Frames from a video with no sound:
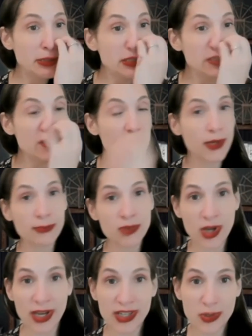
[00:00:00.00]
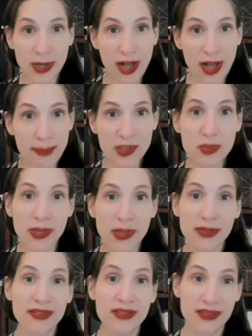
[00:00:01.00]
This is what I'm trying to accomplish
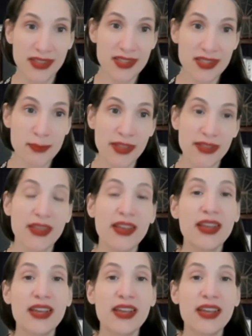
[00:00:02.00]
this month.